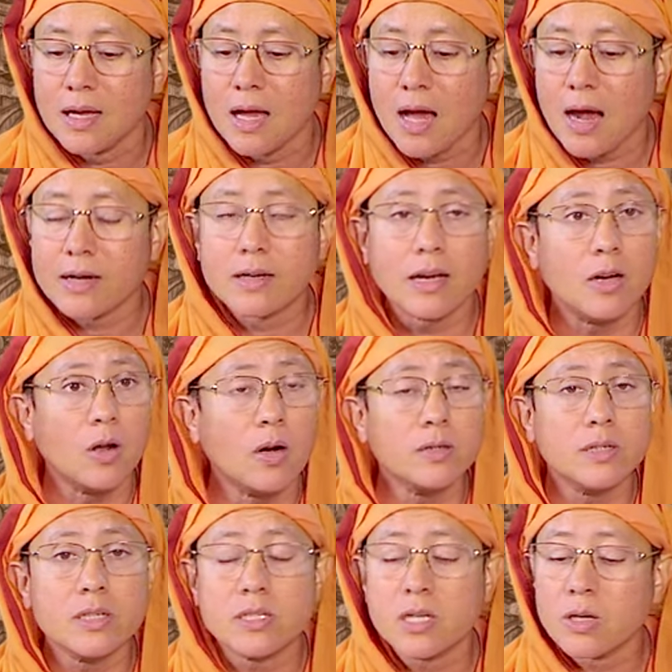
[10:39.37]
and cannot
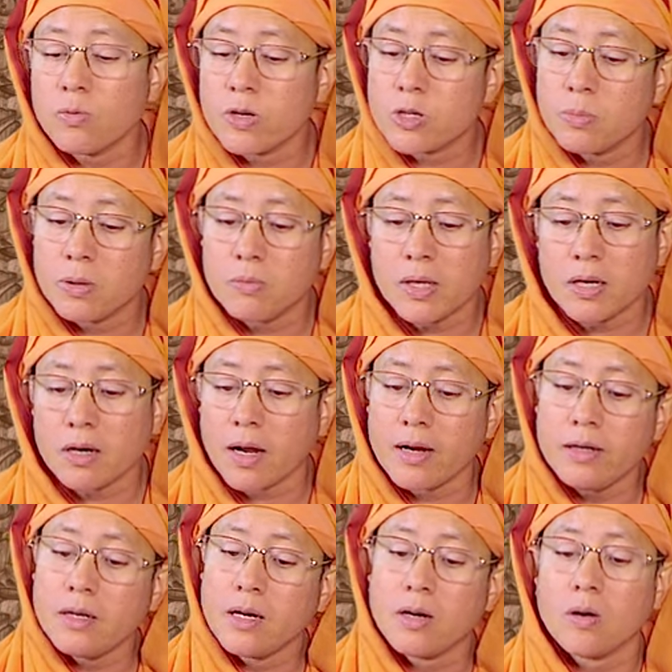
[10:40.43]
distinguish between
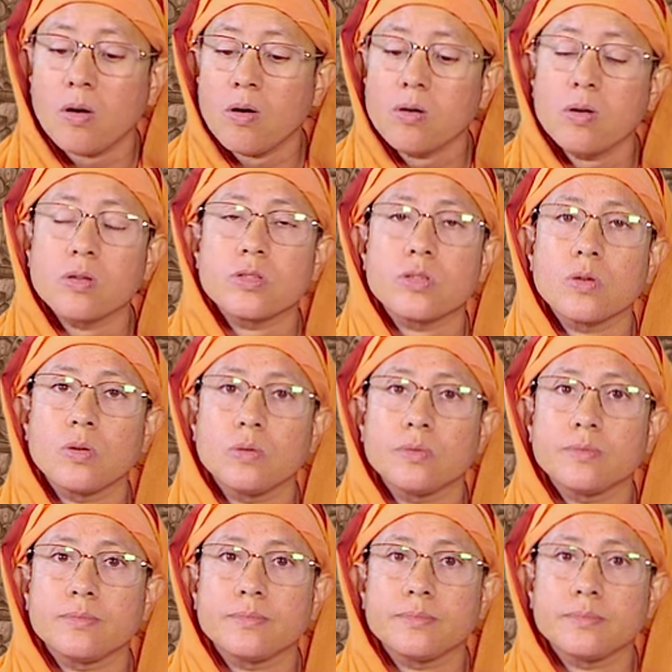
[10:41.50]
right and wrong also.
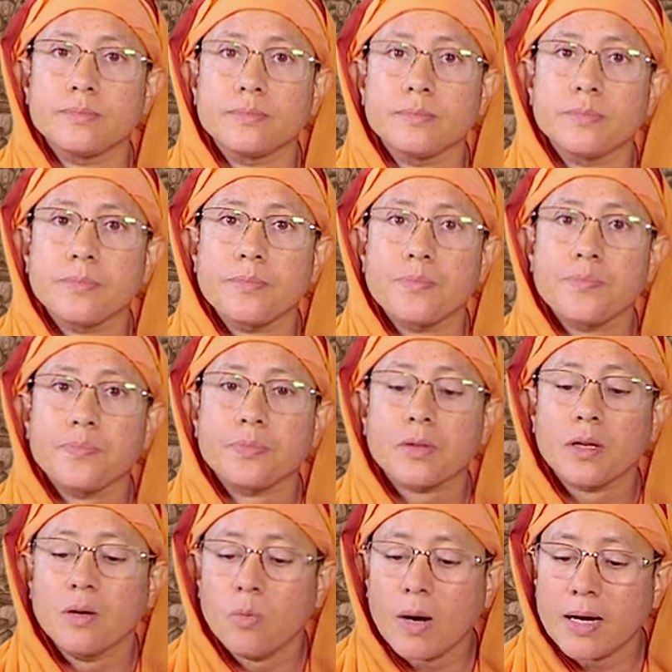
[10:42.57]

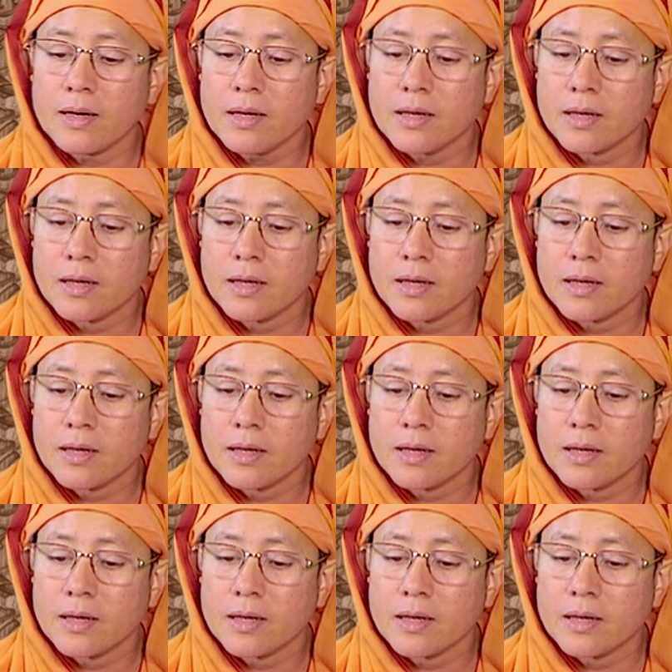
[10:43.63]
Why?